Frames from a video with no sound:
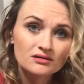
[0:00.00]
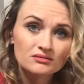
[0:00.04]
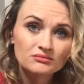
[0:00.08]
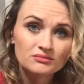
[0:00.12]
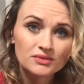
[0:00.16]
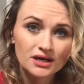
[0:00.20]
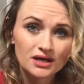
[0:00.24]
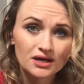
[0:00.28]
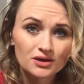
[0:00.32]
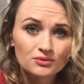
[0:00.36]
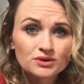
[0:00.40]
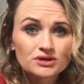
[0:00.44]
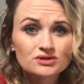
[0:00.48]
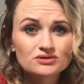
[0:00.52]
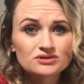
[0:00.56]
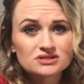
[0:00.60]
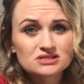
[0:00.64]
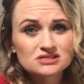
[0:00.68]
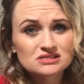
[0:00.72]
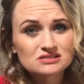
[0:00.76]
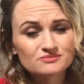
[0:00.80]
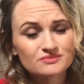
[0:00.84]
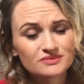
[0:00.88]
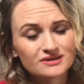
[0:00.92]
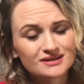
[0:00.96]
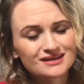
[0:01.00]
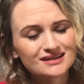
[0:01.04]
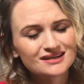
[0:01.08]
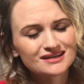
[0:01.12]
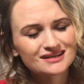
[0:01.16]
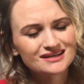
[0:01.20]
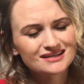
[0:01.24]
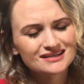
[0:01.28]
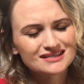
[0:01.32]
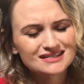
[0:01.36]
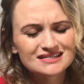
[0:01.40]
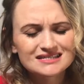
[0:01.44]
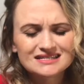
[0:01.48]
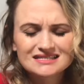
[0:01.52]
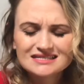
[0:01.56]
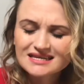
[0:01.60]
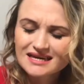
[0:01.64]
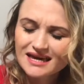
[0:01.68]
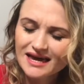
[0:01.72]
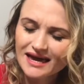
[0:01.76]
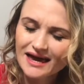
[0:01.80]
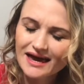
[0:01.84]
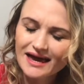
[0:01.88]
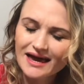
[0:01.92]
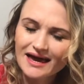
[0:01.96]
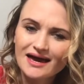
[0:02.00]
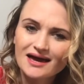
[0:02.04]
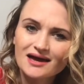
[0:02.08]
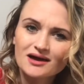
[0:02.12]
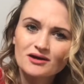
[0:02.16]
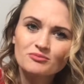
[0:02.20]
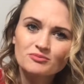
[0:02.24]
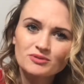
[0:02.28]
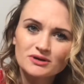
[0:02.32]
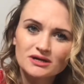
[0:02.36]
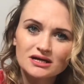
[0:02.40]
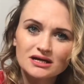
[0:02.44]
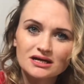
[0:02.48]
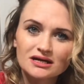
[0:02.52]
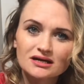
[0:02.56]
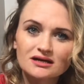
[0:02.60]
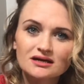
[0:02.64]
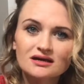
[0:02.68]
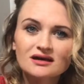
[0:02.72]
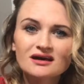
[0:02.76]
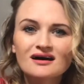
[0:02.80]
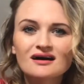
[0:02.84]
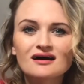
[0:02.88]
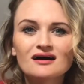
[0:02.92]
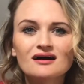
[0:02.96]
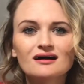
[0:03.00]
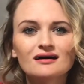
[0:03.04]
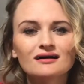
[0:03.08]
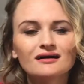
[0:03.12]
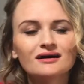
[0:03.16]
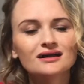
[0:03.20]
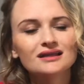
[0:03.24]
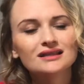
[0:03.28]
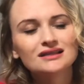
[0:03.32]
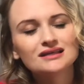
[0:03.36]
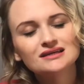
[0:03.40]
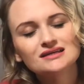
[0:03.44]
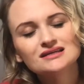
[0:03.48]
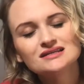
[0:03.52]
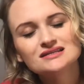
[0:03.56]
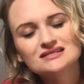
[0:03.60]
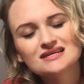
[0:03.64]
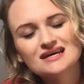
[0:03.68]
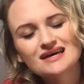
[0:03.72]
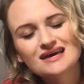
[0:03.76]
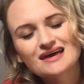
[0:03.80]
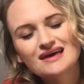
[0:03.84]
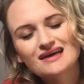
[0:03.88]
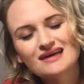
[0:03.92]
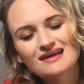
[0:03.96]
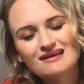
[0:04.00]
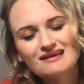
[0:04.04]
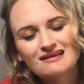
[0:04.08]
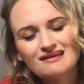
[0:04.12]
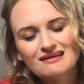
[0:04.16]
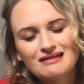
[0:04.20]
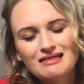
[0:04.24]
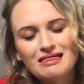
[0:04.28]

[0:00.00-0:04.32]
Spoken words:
Merry Christmas, happy holiday.